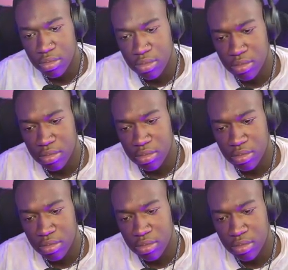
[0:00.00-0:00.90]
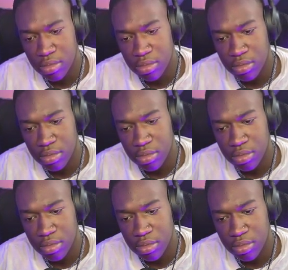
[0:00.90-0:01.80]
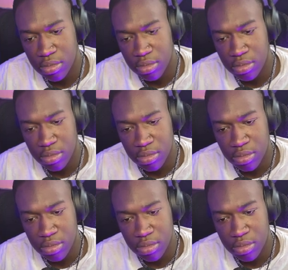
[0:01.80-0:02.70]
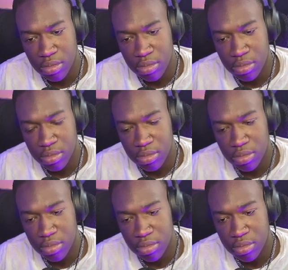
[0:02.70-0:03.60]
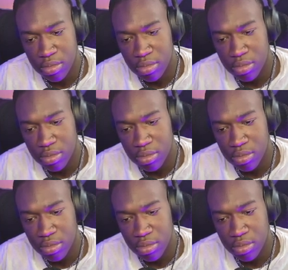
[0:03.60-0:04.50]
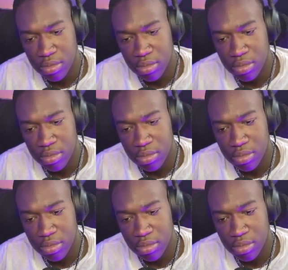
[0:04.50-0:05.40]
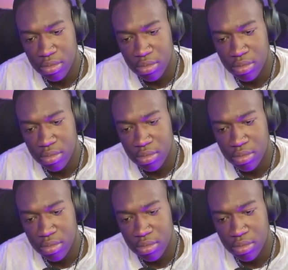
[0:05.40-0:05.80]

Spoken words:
This person isn't speaking.